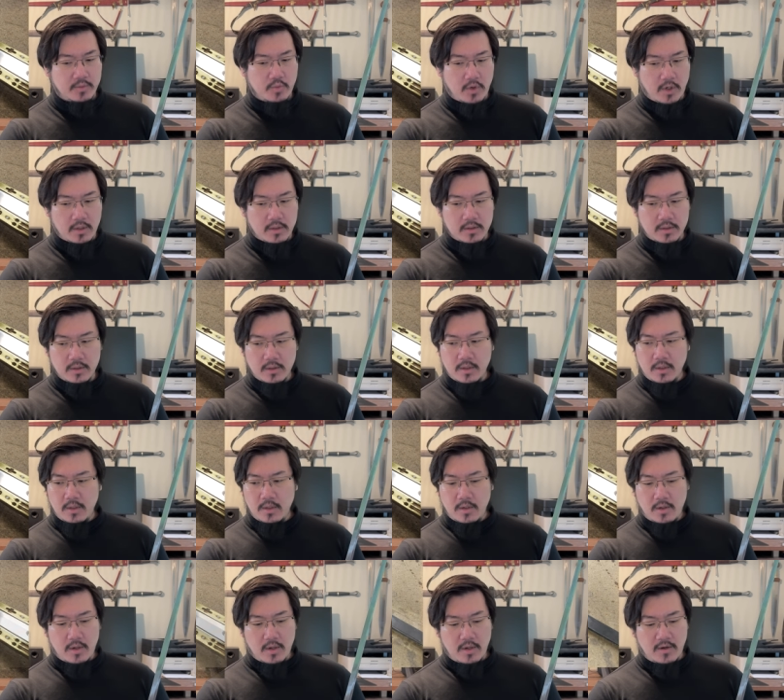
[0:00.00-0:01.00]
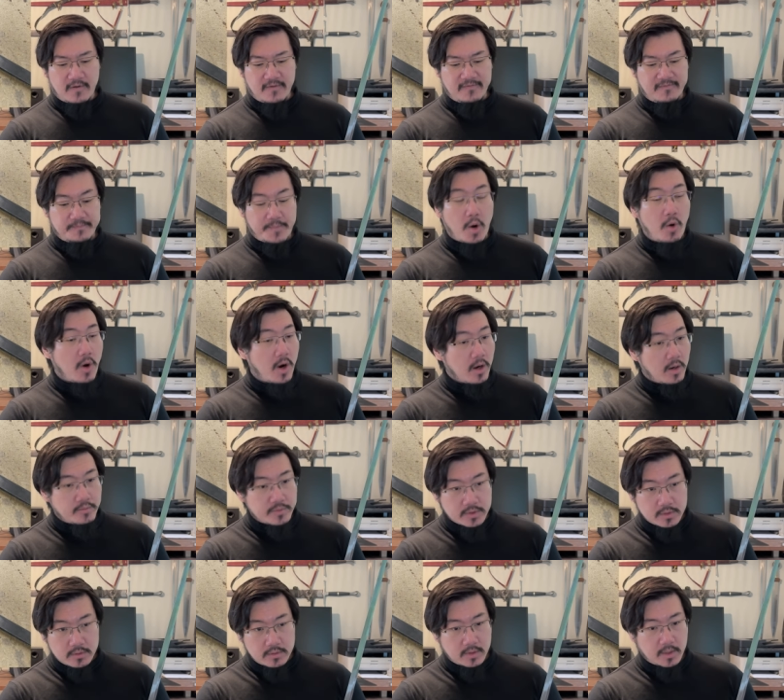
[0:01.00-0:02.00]
of work of pole
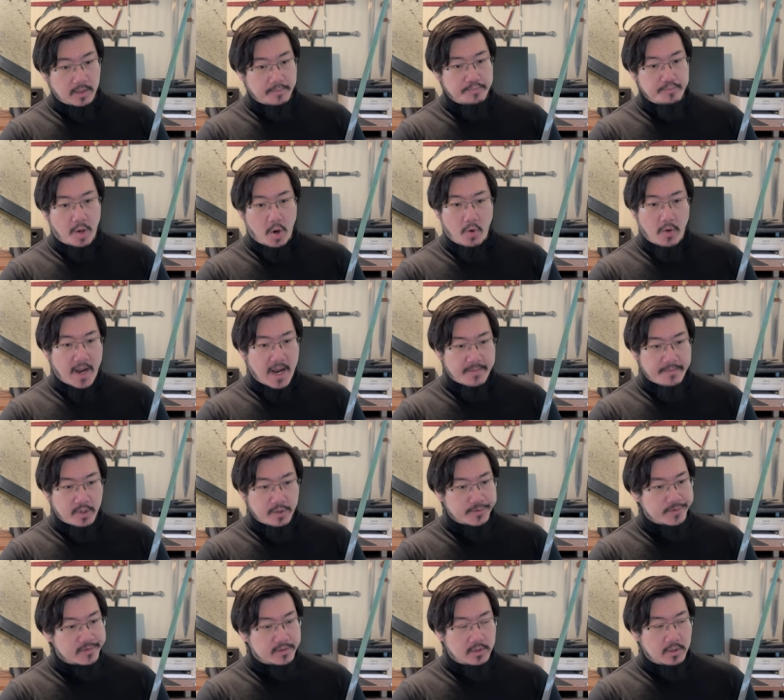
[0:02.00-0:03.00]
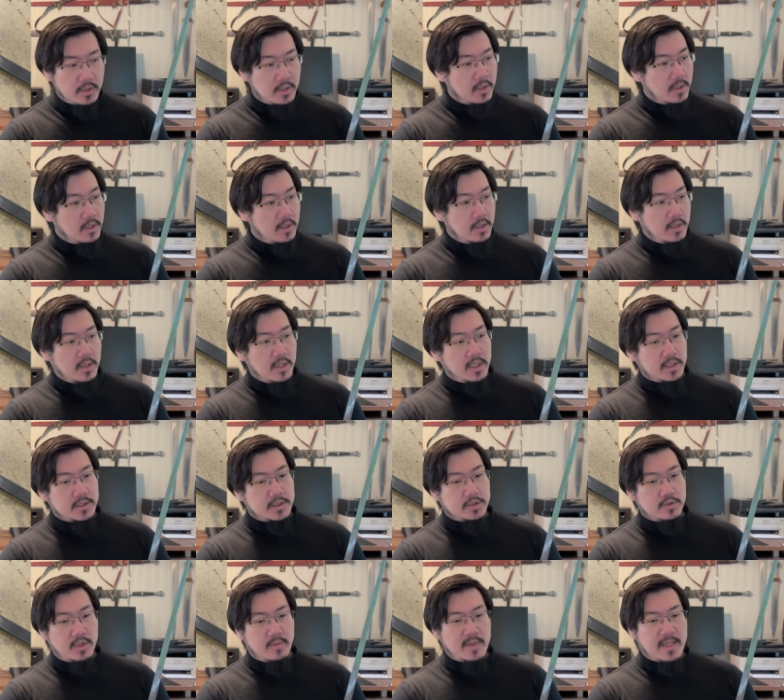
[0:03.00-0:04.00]
arms, like pole hammers,
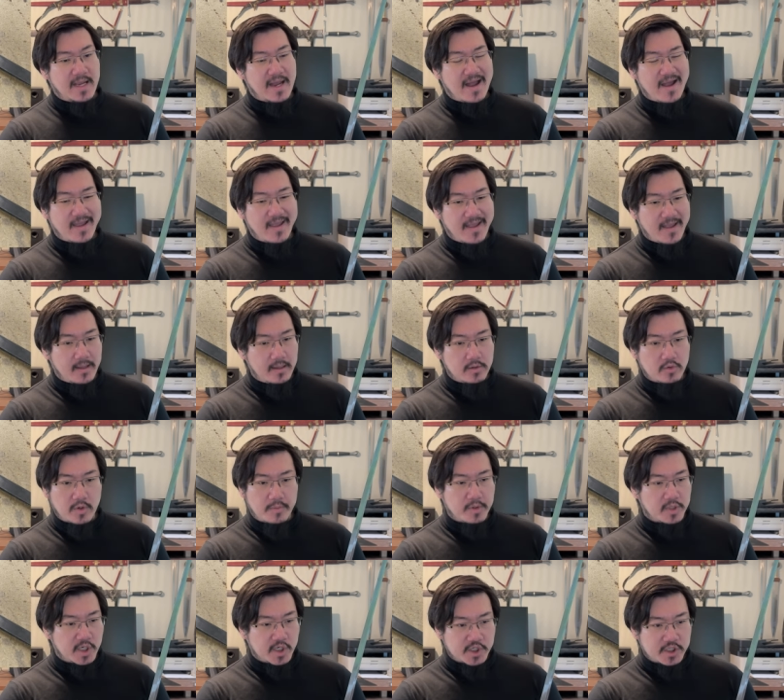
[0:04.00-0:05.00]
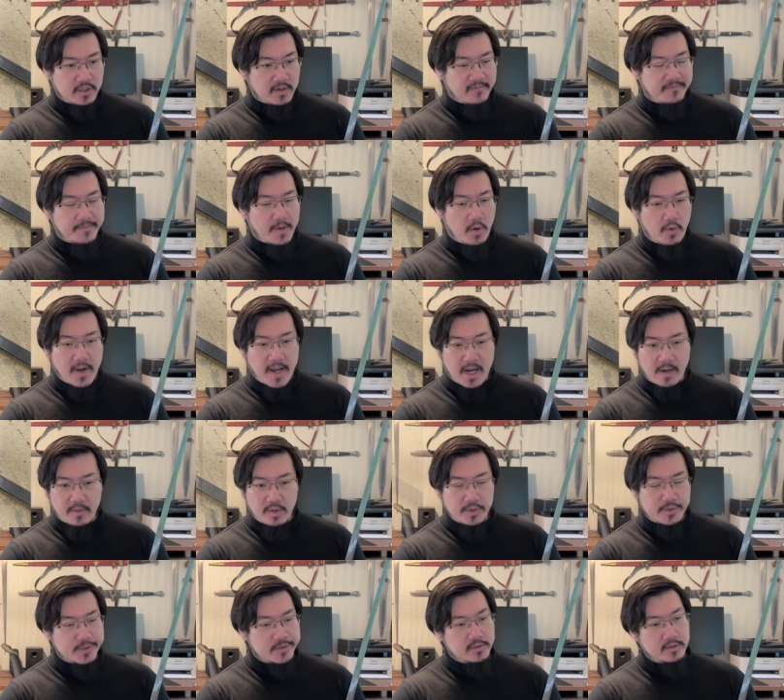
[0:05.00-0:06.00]
extremely high-end reproduction of pole
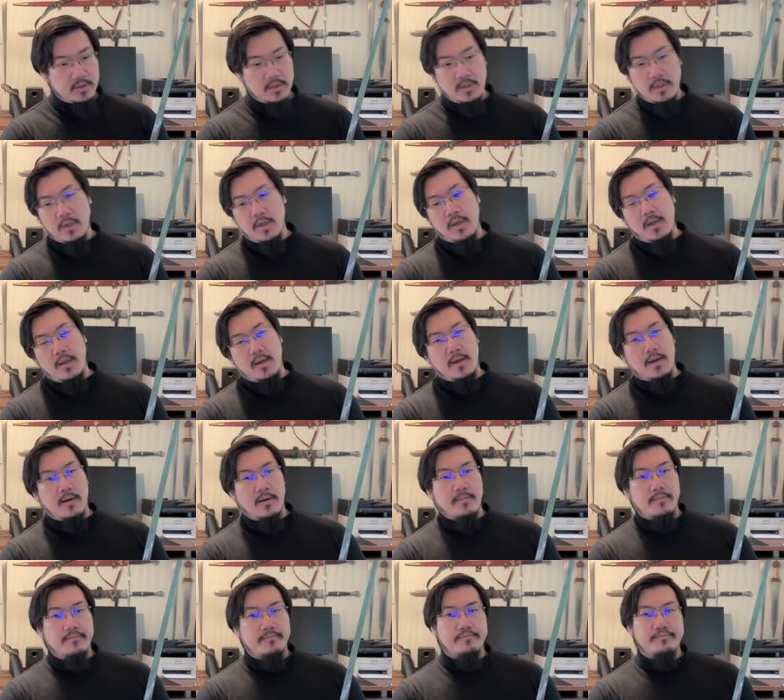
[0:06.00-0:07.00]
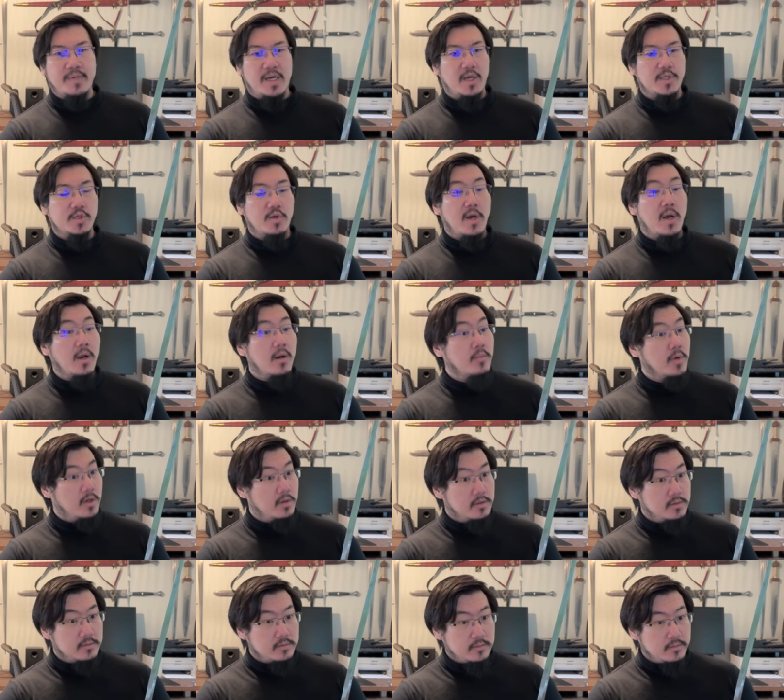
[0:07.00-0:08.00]
hammers, um, but also
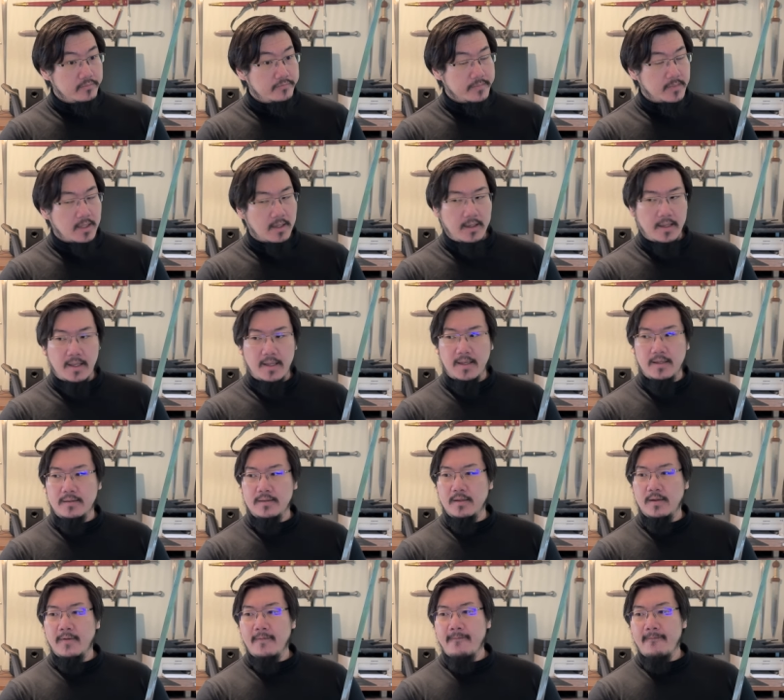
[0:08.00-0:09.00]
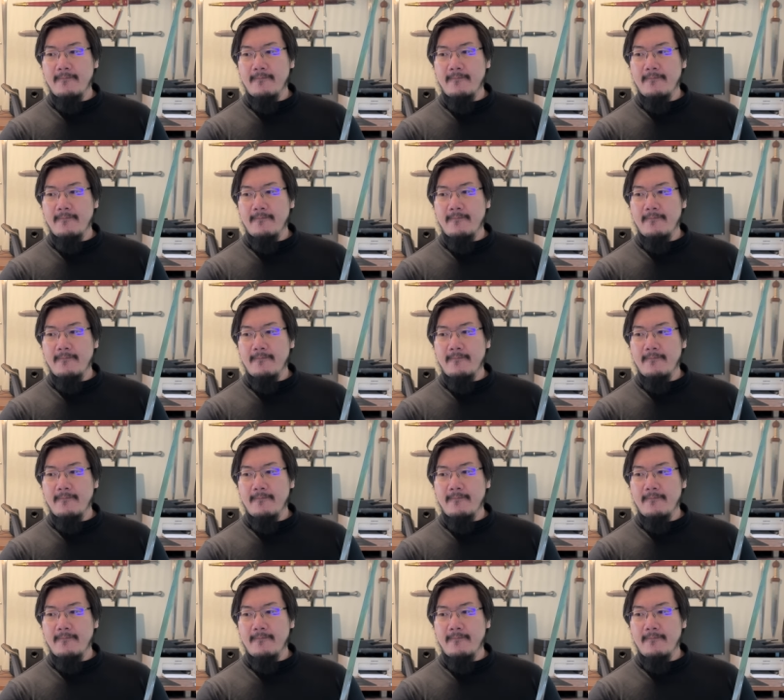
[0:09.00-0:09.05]
armor. And